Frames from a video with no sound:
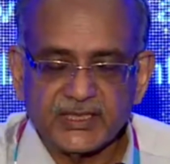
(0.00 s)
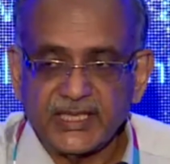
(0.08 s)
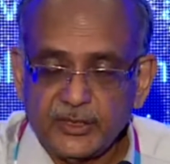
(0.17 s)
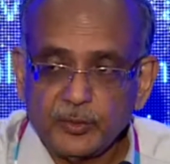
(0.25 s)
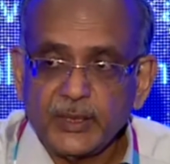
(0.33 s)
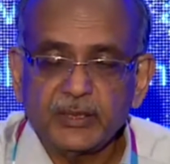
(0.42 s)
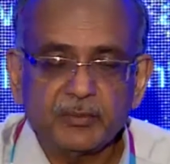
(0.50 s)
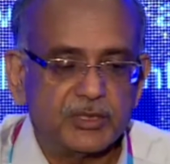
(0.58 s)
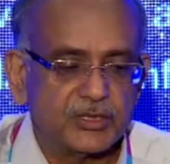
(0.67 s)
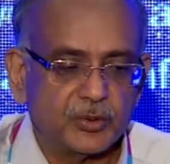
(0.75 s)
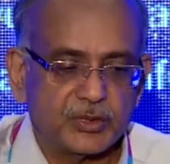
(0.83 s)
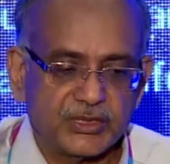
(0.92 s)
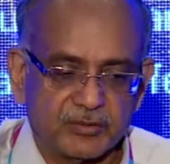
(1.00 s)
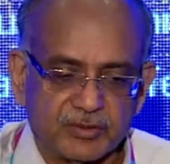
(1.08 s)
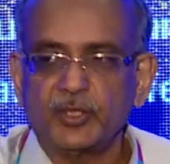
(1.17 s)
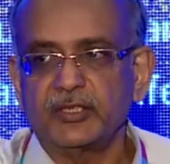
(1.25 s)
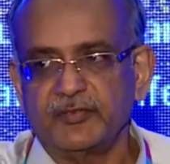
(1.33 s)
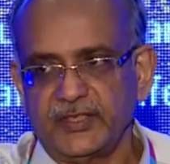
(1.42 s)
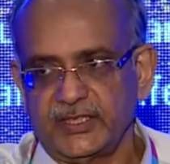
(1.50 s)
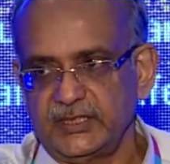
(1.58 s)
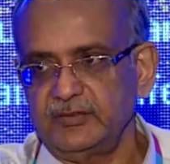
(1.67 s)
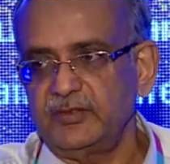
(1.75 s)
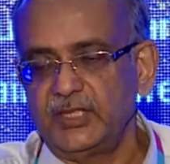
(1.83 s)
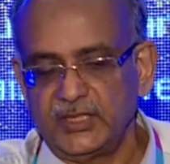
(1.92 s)
and IUI was used, it was more effective.
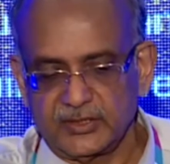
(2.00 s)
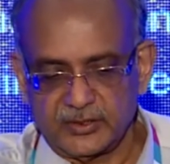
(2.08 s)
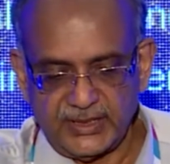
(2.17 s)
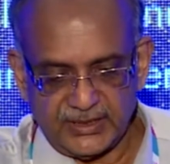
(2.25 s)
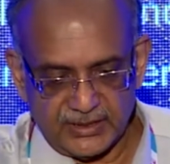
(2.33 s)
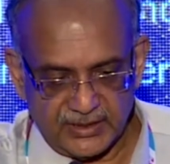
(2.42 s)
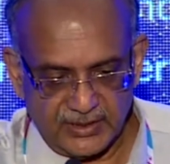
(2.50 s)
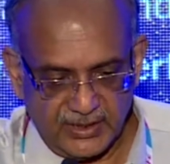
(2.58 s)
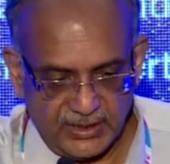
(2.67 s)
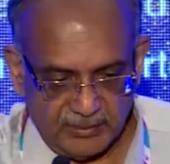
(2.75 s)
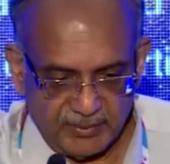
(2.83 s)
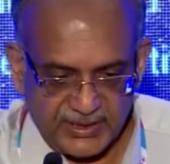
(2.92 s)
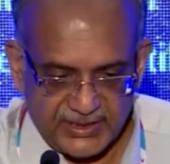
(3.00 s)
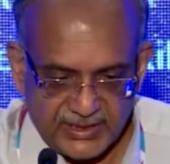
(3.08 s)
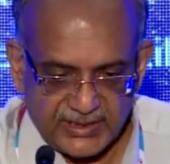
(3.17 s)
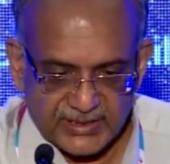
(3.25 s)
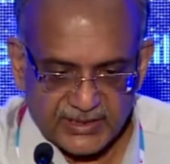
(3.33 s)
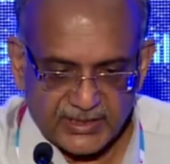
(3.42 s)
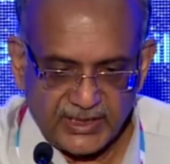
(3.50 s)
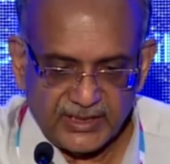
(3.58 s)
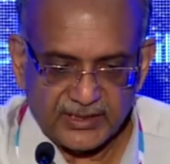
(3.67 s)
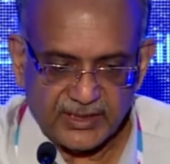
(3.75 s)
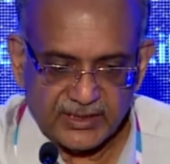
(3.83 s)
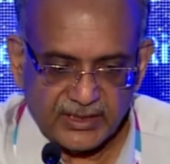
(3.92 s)
So that is basically
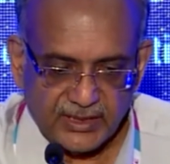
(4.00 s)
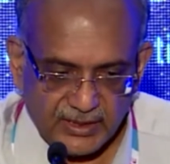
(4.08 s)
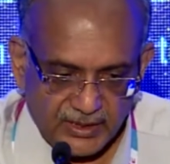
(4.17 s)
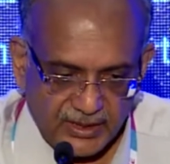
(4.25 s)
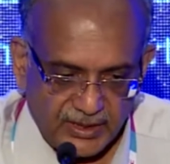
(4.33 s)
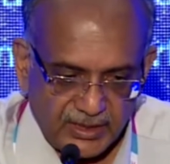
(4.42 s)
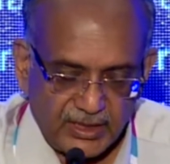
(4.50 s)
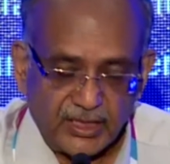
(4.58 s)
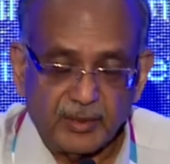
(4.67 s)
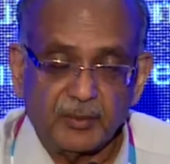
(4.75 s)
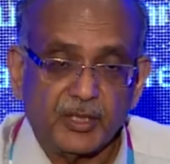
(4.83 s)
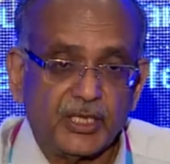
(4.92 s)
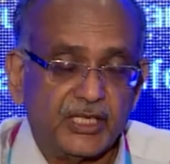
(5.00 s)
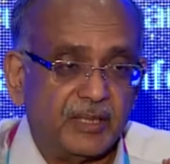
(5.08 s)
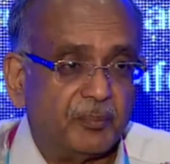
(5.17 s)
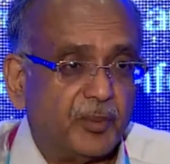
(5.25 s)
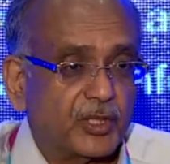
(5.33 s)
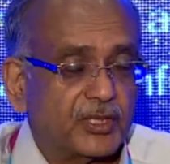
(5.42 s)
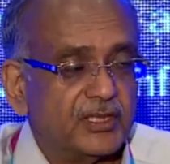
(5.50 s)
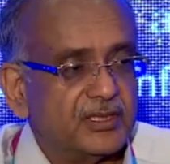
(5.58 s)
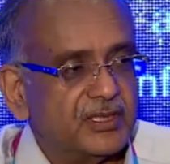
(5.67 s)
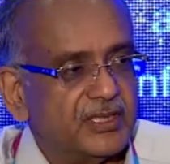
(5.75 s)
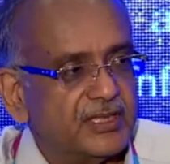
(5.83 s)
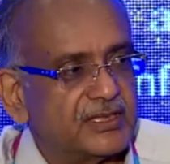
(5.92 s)
saying that important
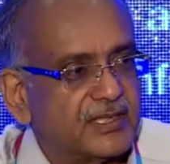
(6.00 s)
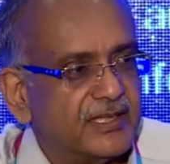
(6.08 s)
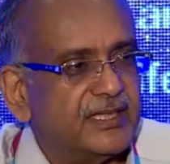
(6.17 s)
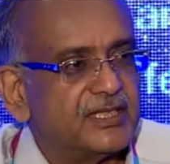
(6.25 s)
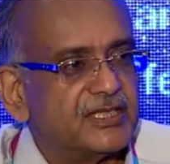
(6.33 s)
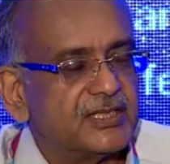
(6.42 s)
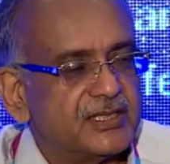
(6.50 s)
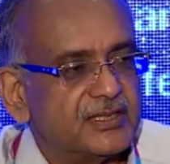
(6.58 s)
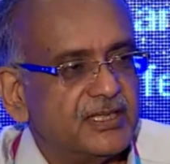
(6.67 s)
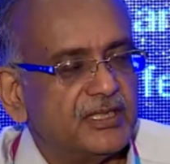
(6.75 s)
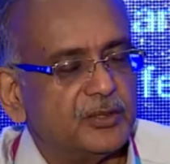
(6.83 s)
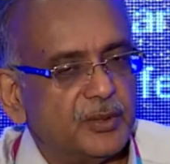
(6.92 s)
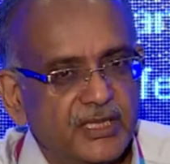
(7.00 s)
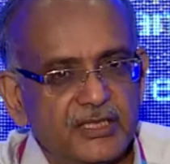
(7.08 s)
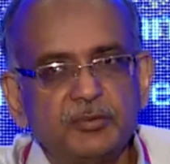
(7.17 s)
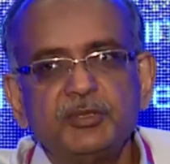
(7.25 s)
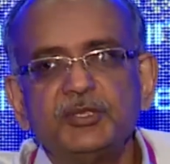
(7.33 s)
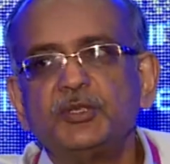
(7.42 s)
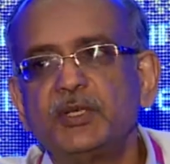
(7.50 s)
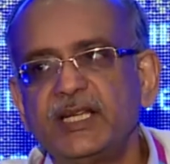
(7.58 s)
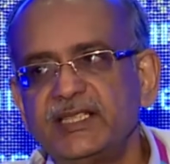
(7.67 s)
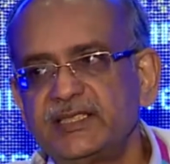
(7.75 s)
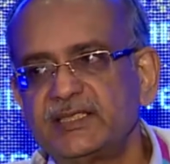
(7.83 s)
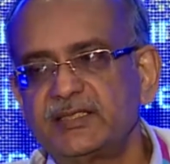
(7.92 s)
thing is clinicians need to
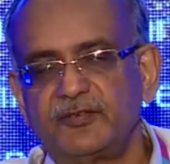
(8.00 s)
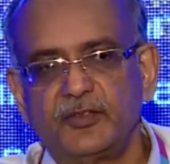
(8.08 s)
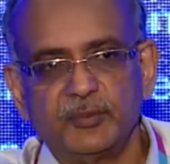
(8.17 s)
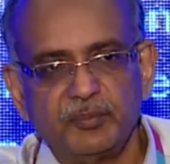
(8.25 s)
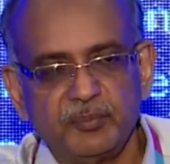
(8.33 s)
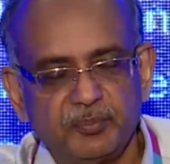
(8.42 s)
individualize for